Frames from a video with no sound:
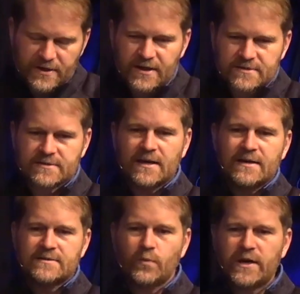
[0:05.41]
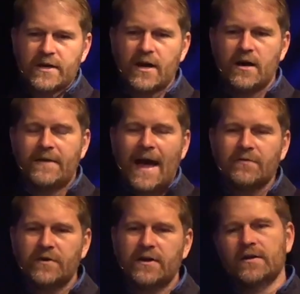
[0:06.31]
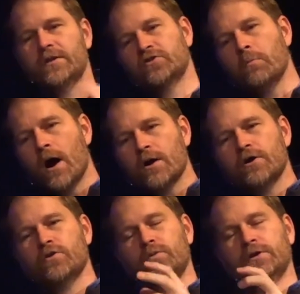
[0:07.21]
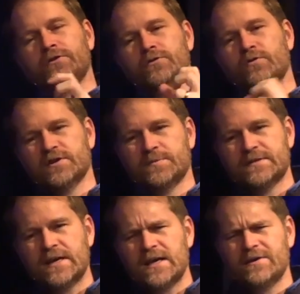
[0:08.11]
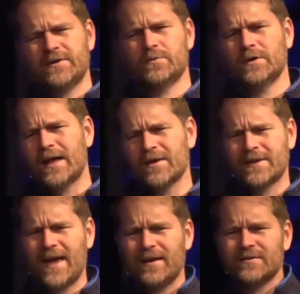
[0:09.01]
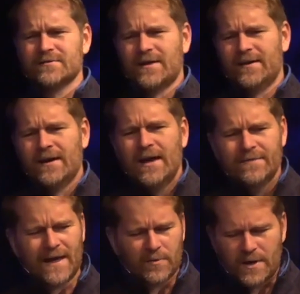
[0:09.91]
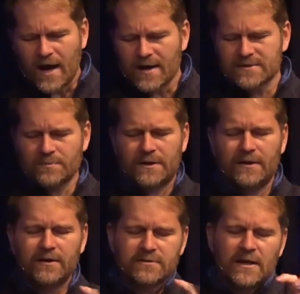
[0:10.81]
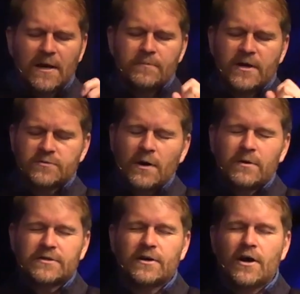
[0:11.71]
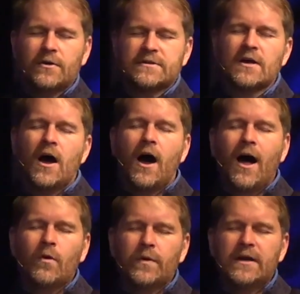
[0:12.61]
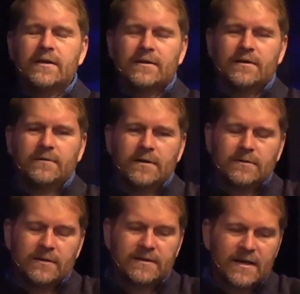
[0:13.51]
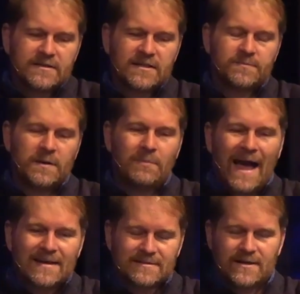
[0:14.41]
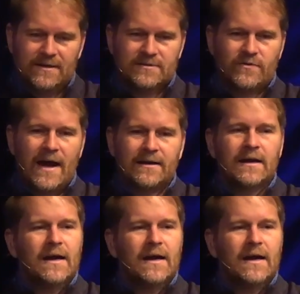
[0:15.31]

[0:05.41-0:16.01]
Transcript: peace week of Advent, and then tomorrow we'll do Christmas Eve, and we'll light all the candles, and that'll be awesome. And here's what I want you to notice. All week, the tense has been past tense, right?